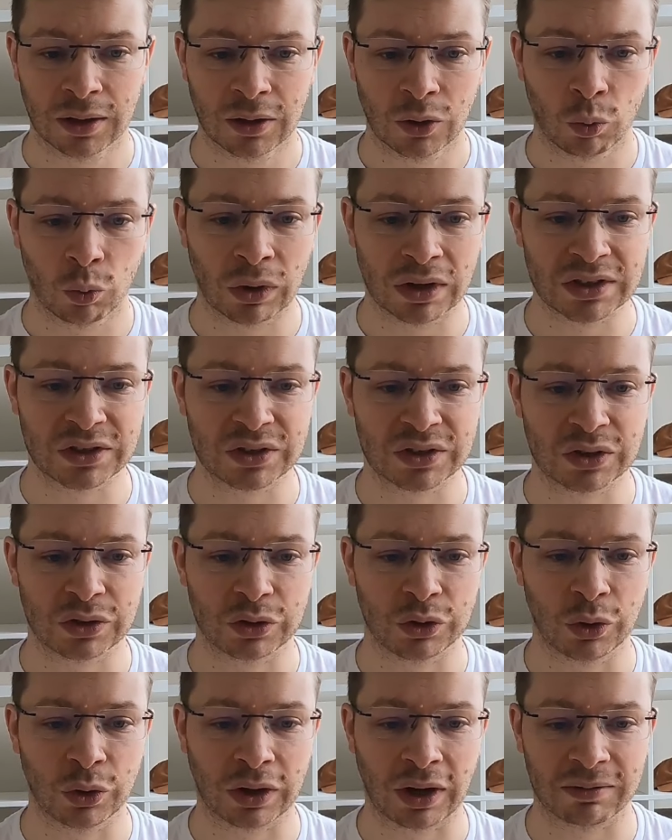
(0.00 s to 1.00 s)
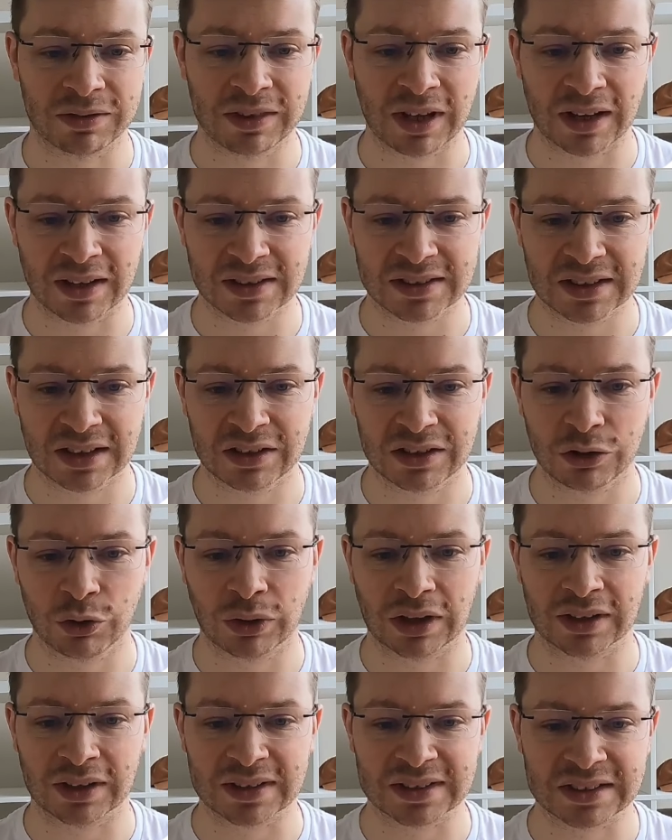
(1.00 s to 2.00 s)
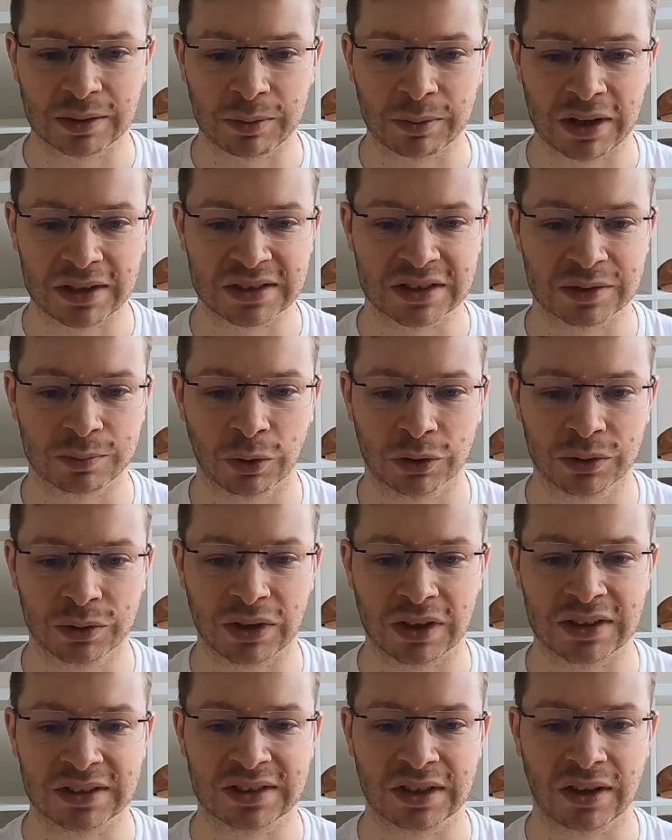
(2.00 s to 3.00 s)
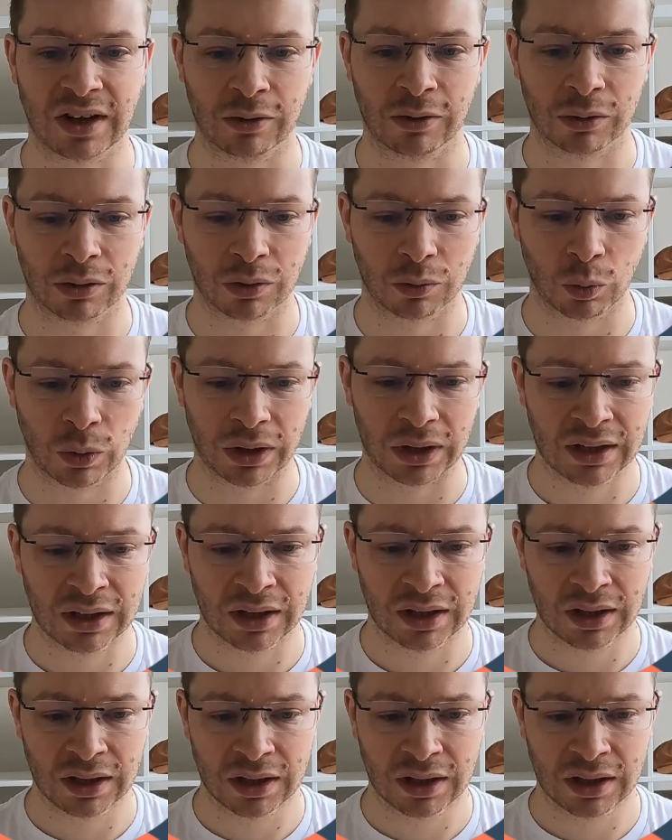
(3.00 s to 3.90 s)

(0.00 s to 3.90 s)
Once you have done that, you can customize this module in the regular way.